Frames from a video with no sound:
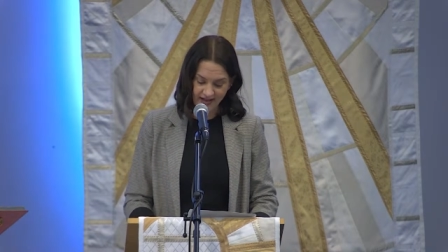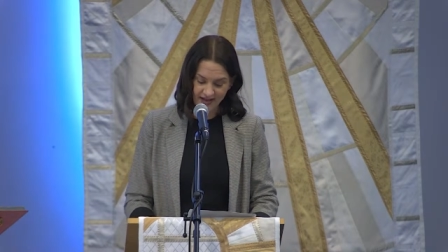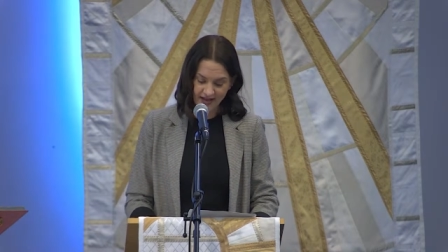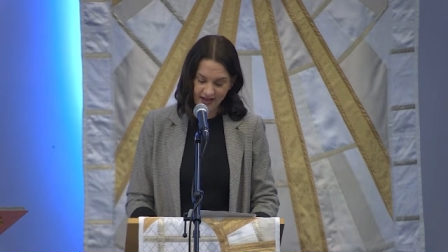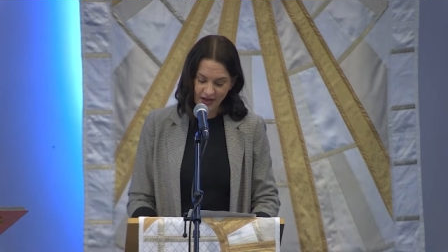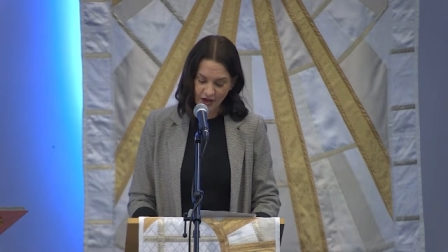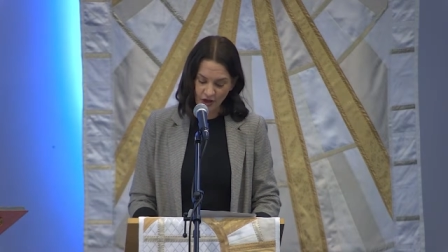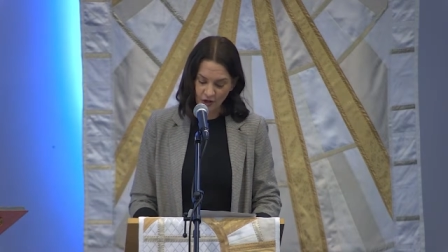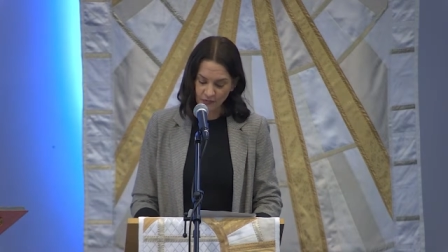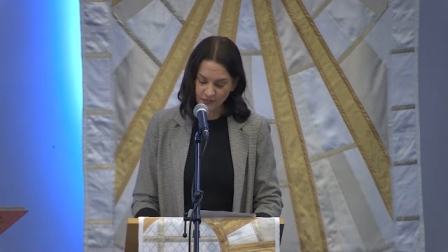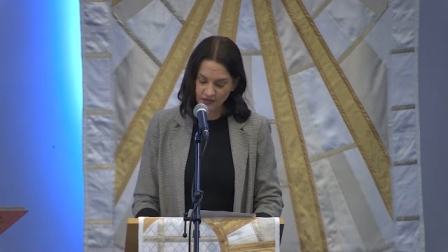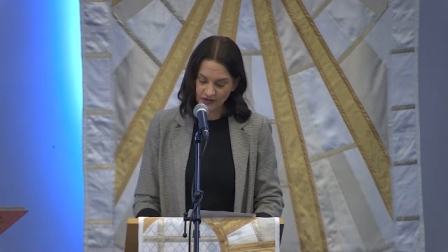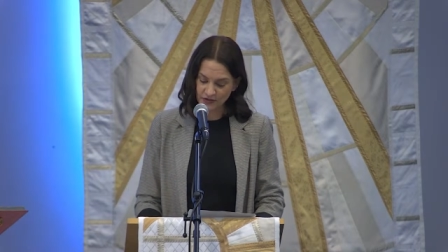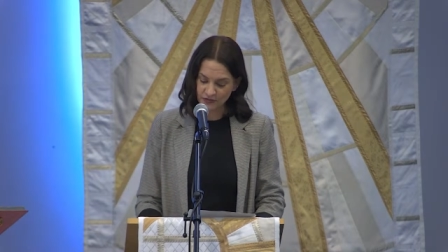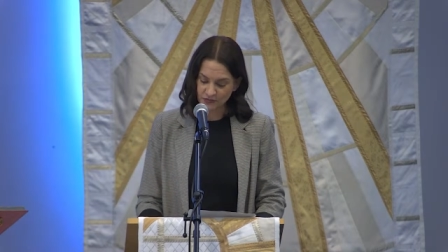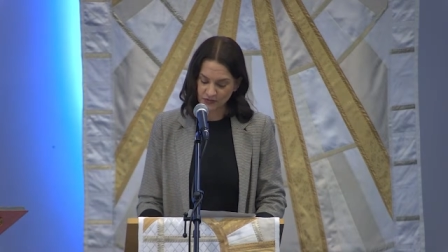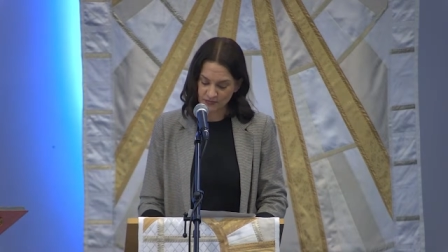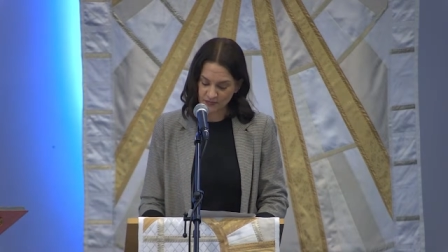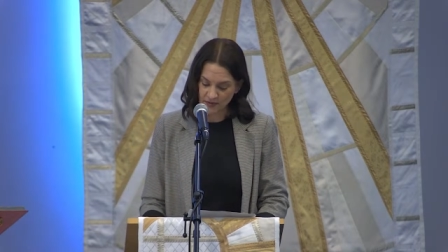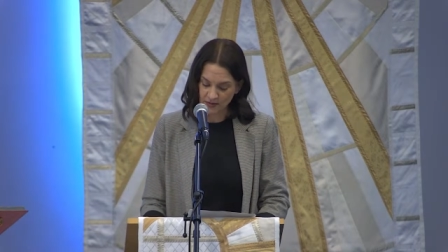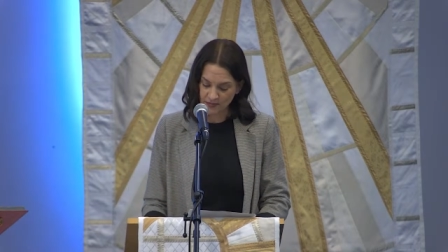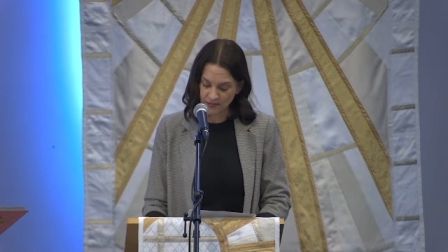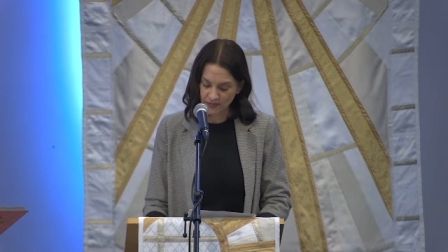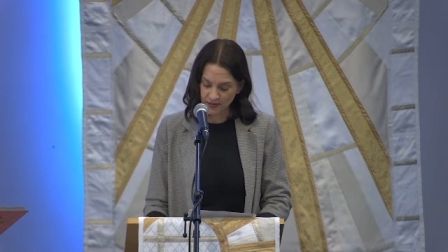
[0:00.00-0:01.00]
helped me to
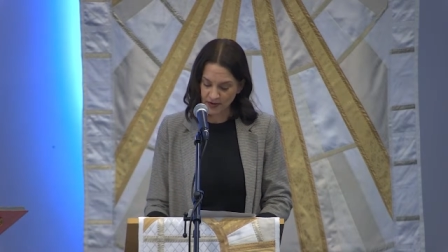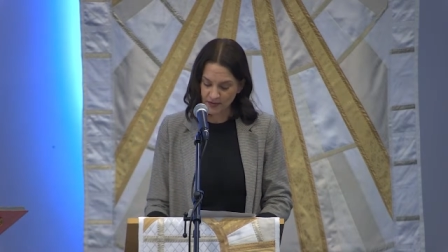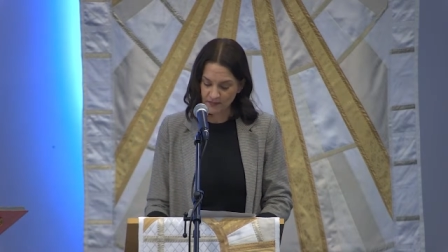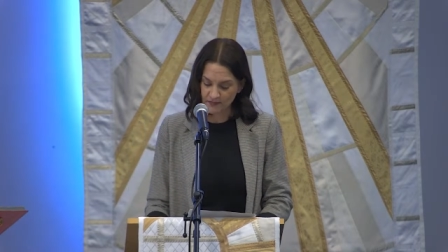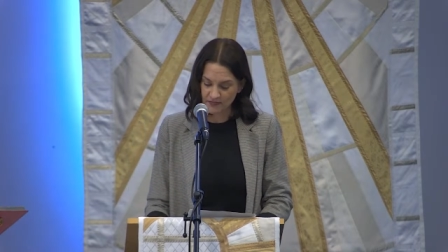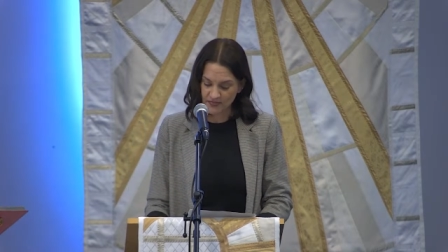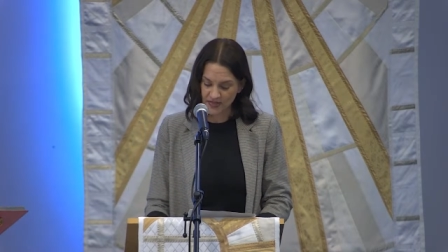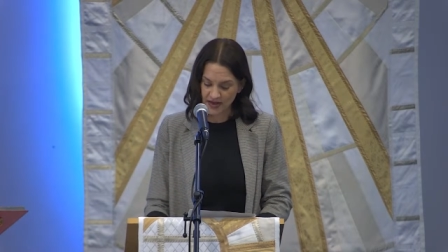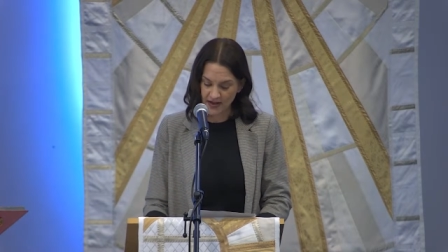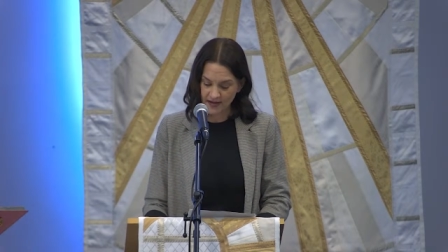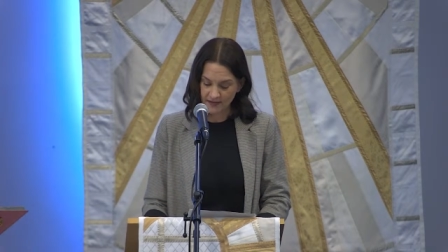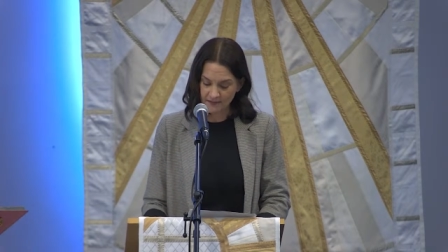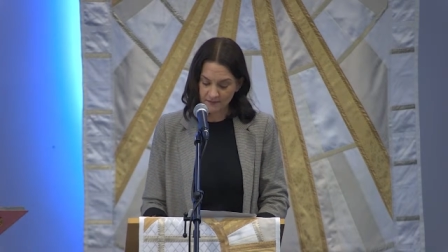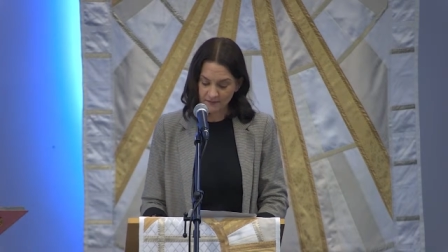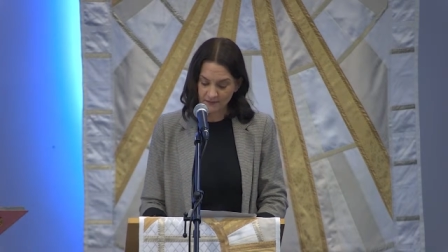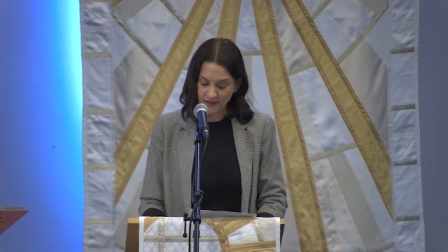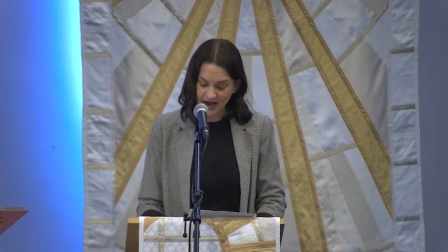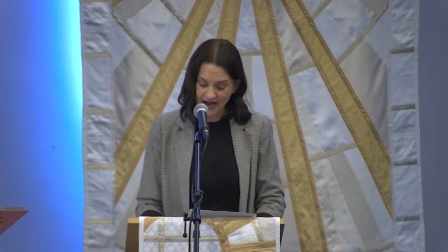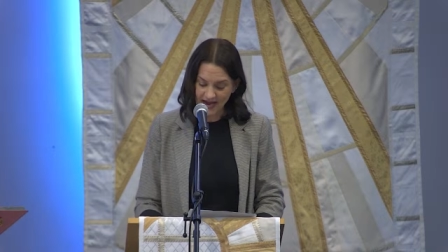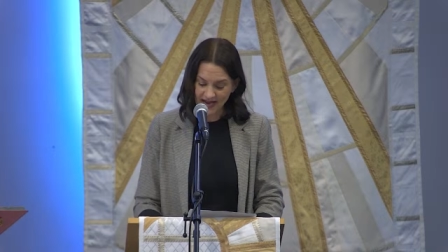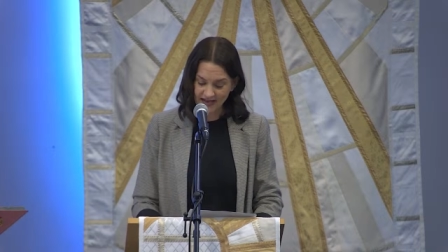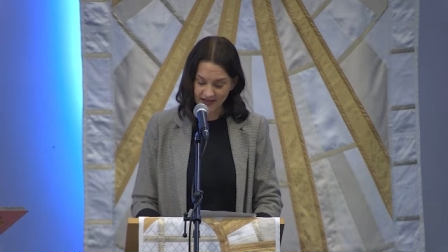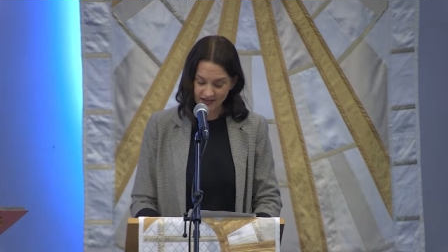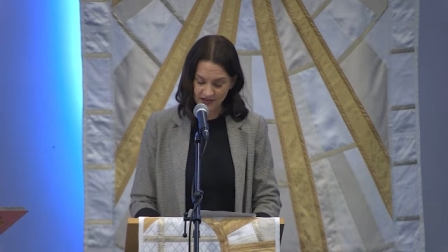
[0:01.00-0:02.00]
remember that
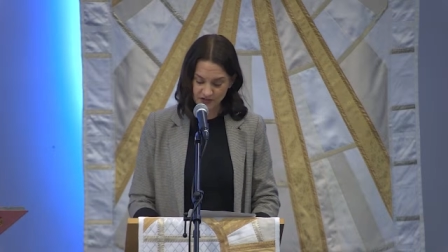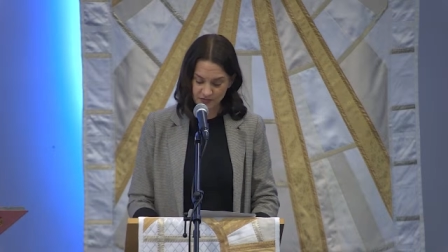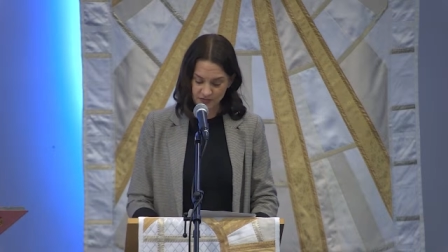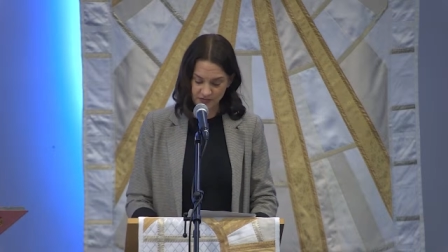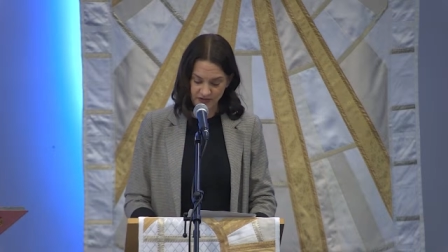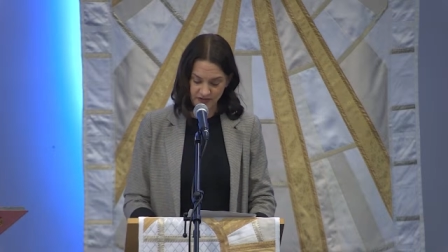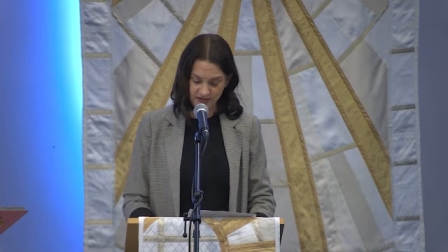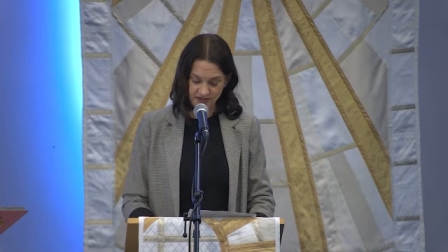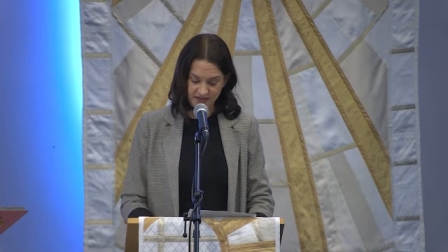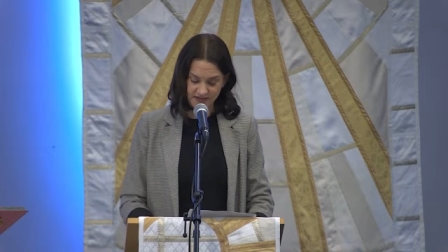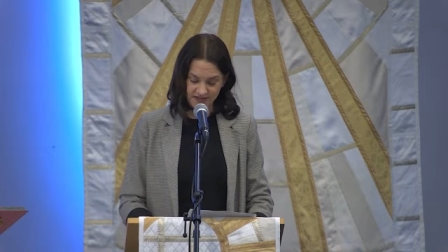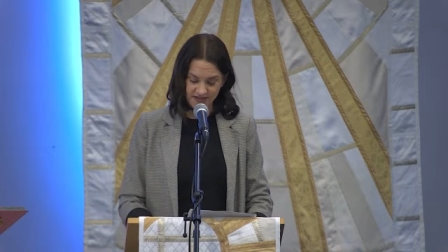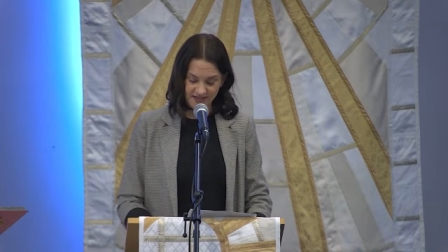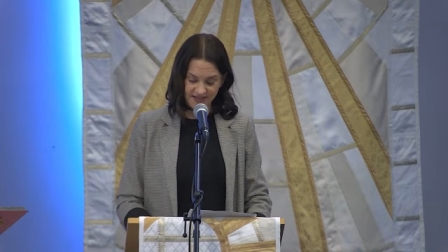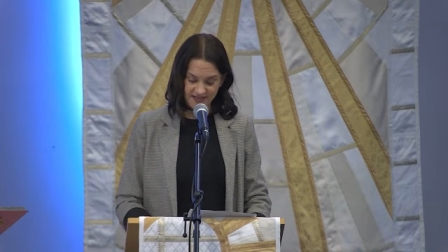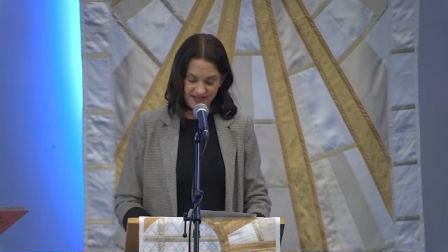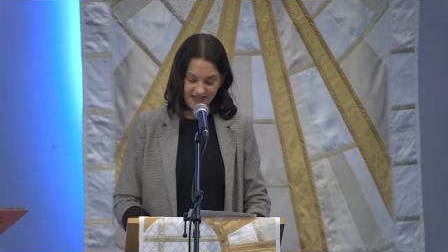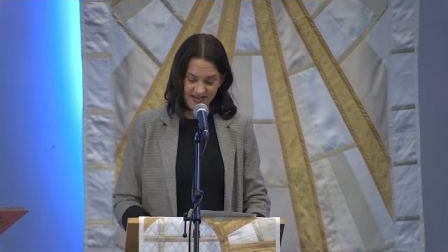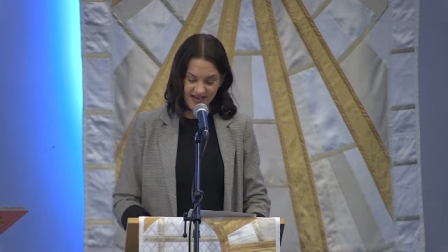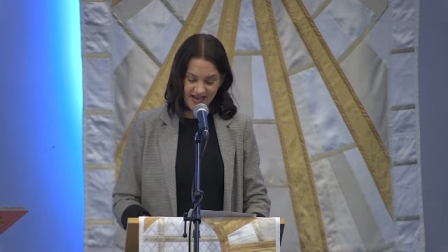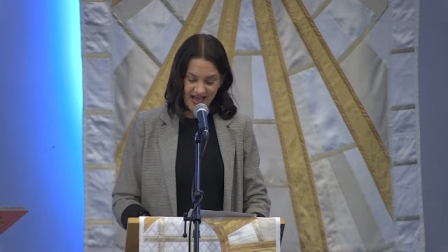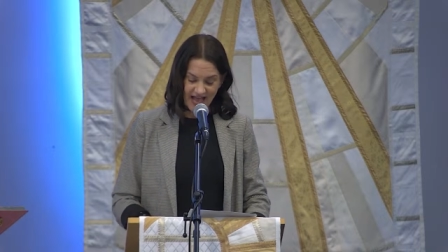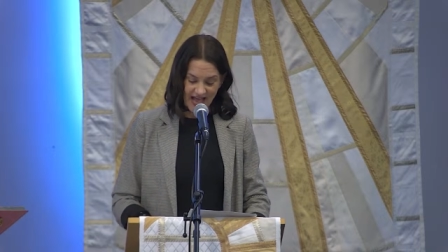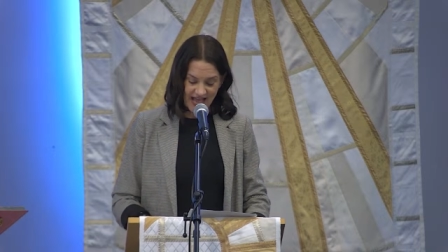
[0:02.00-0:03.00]
my experiences
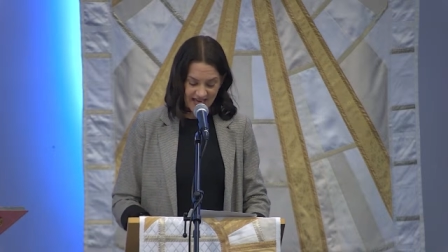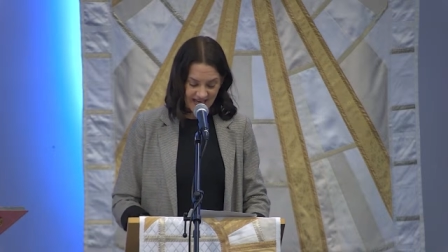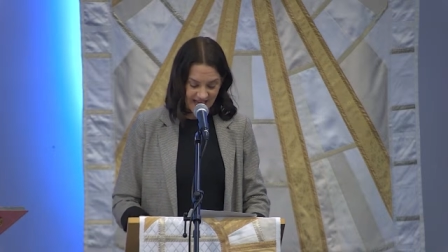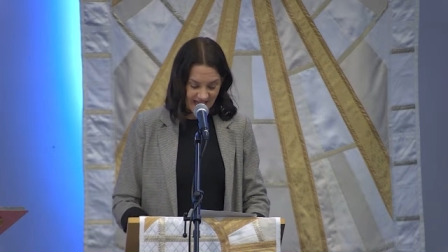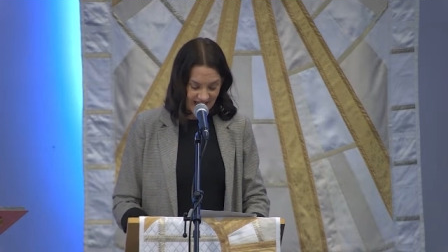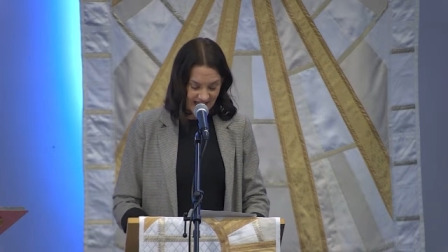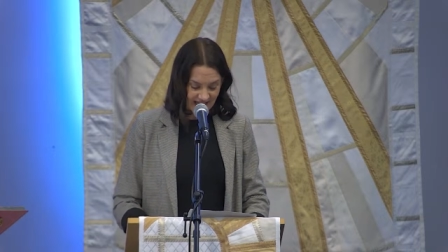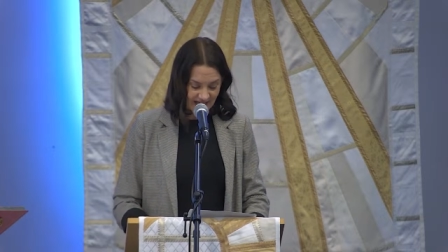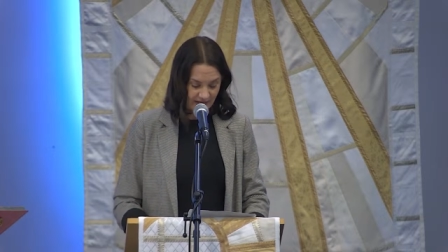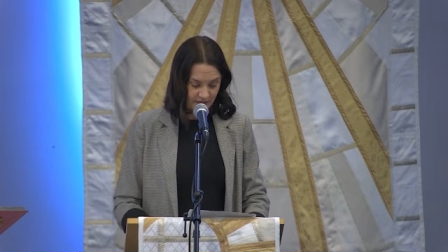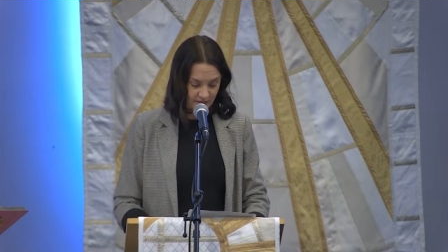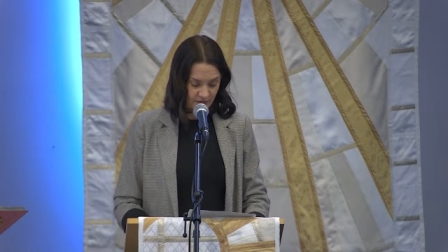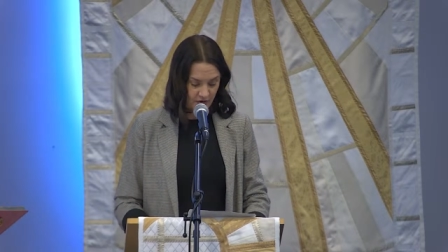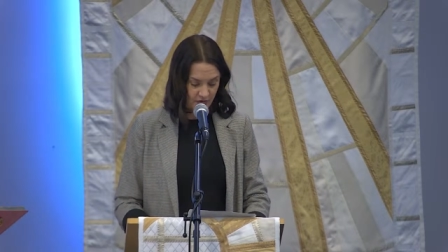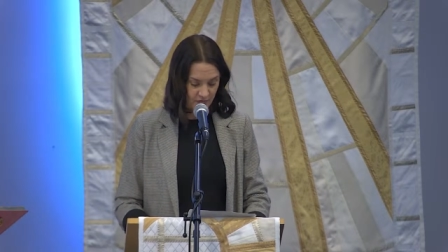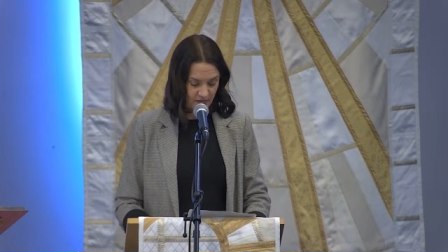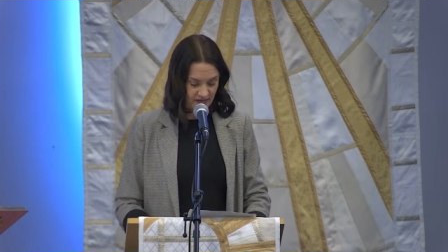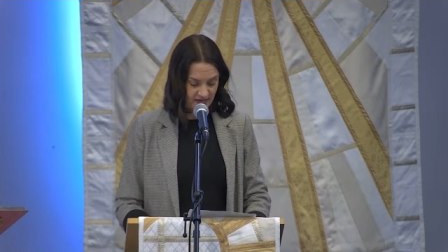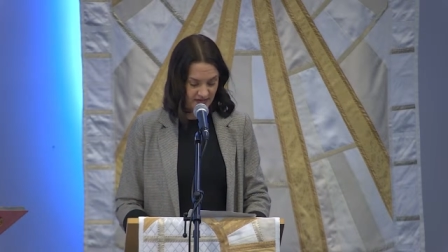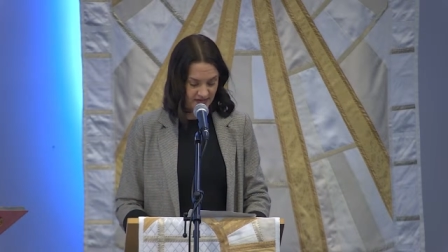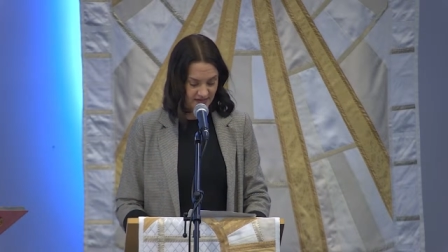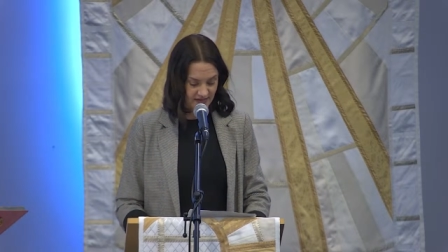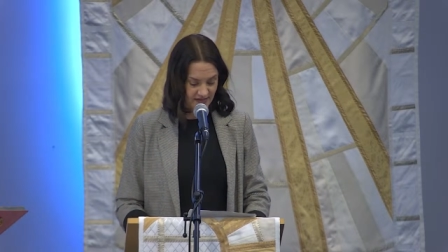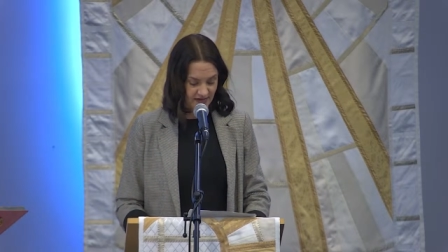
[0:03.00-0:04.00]
at any
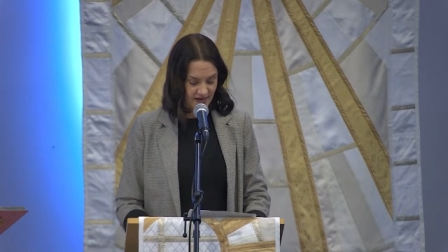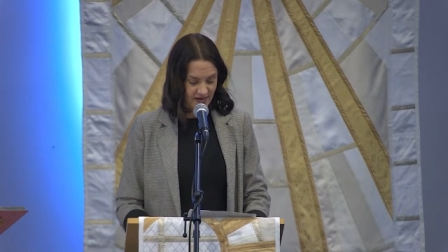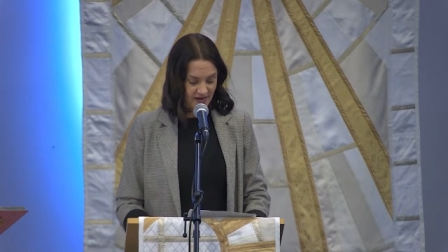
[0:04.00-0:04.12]
moment